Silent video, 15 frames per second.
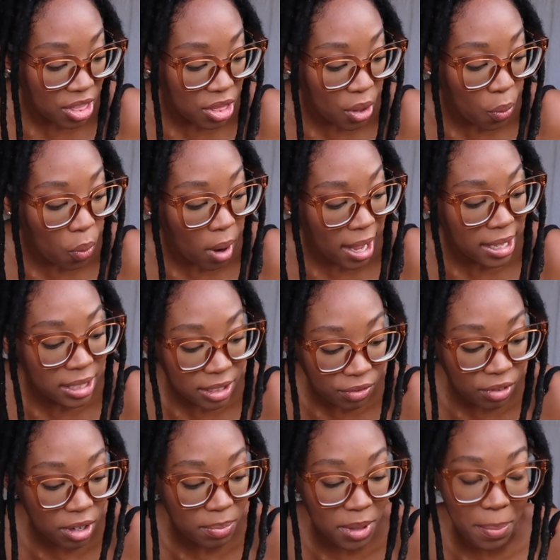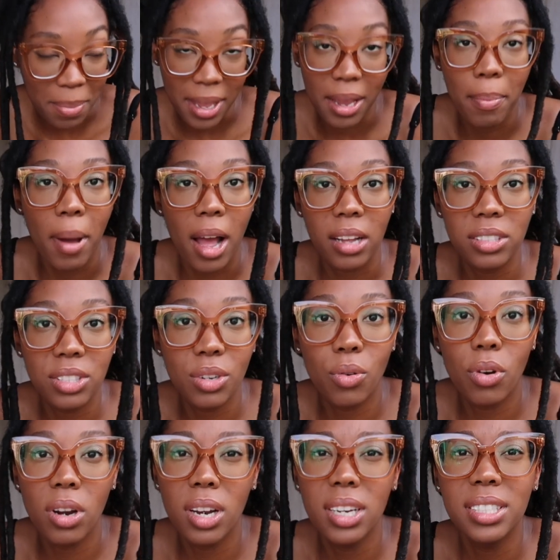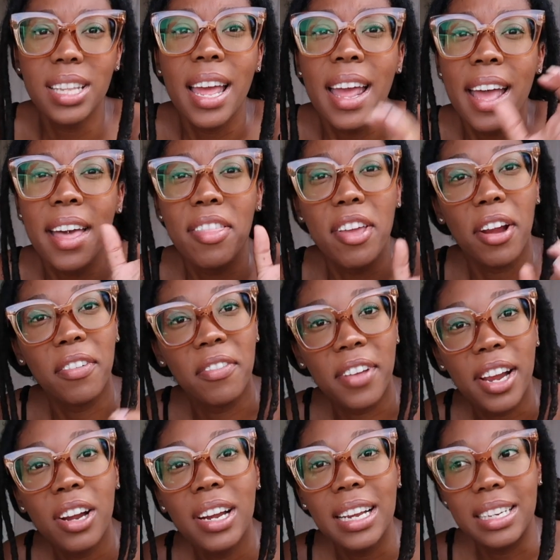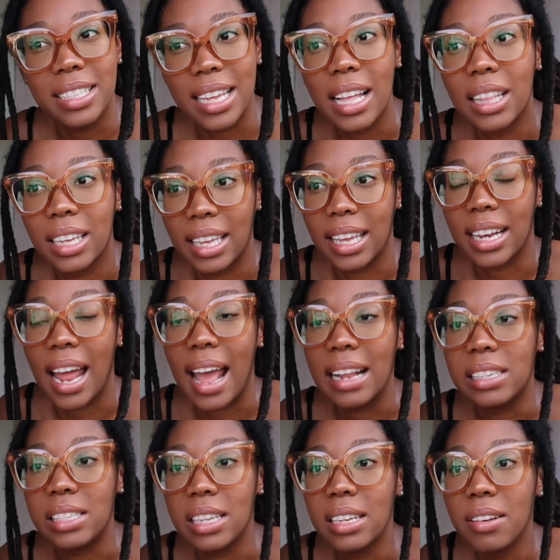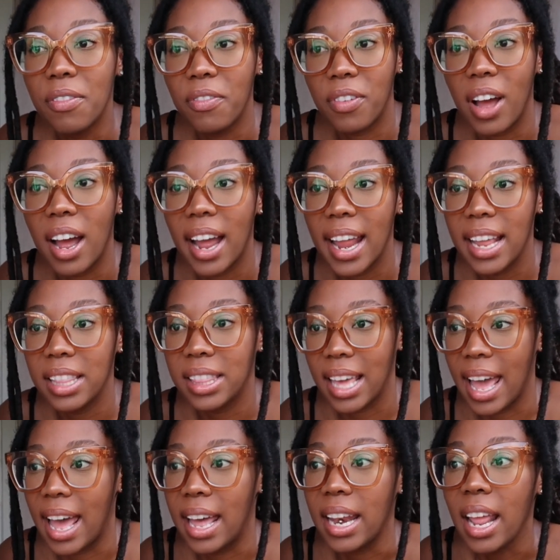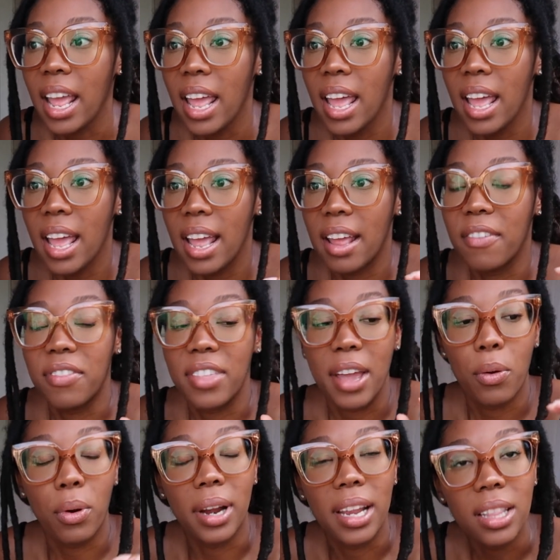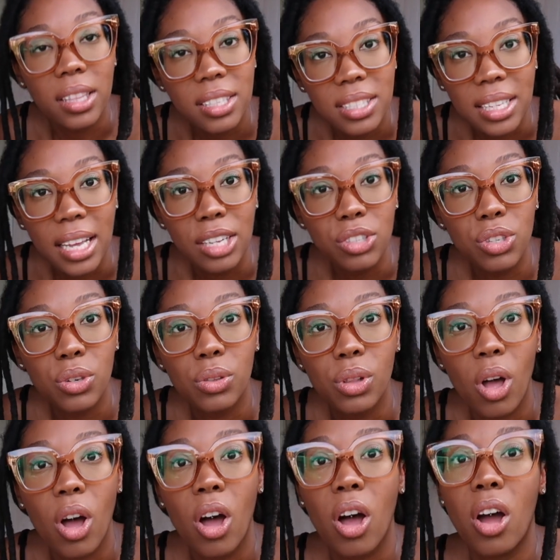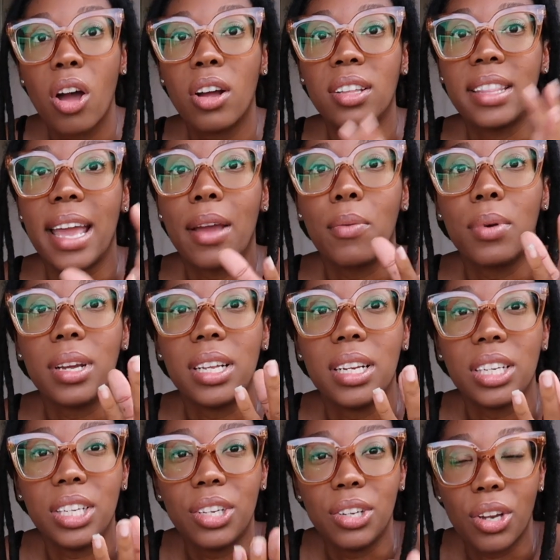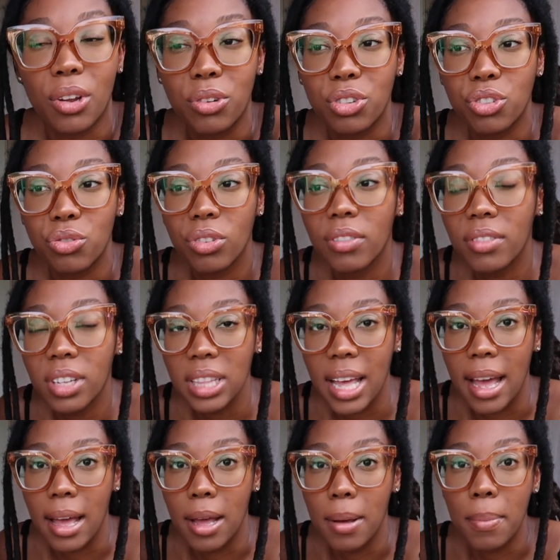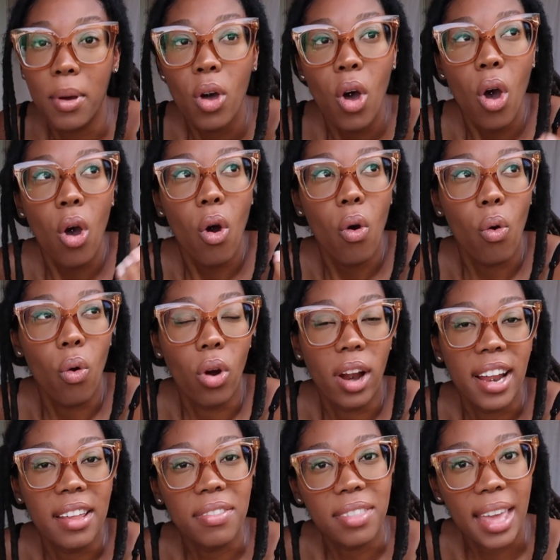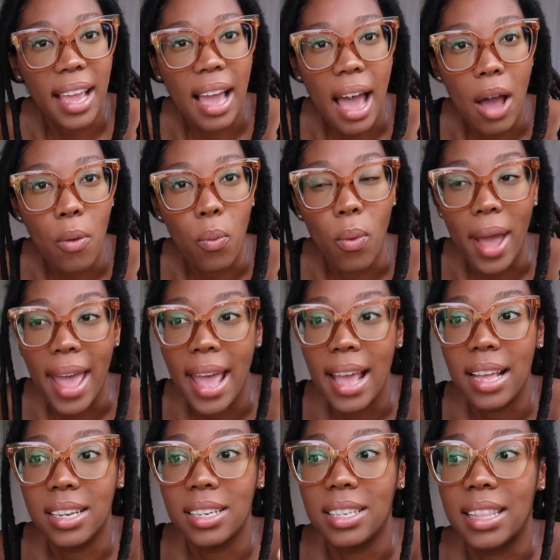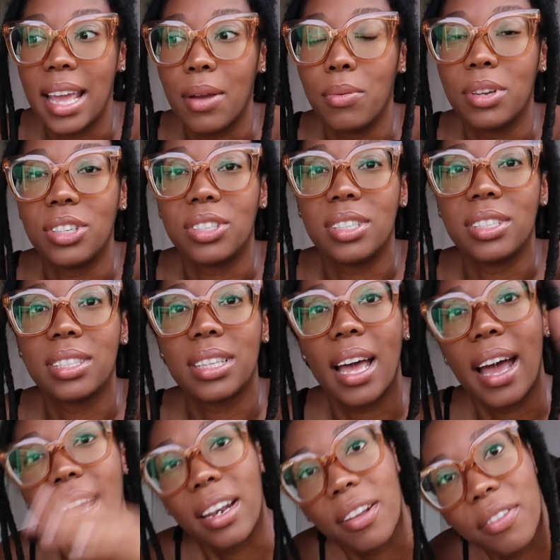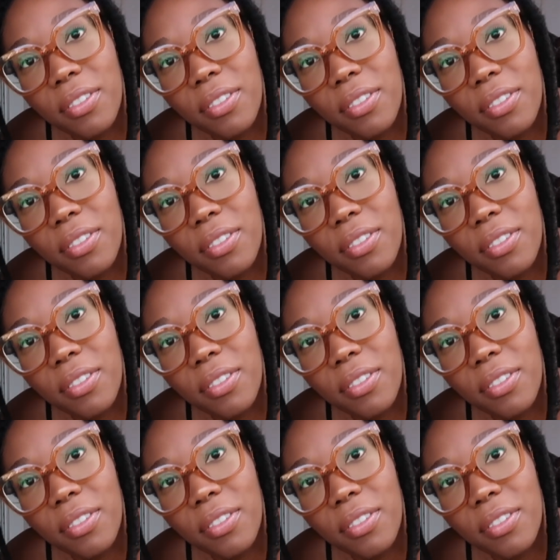the ones from the big box stores, they're very delicate. I did find that if they were in the sun too long, they would, you know, shrivel up, or if they got wet, they would just kind of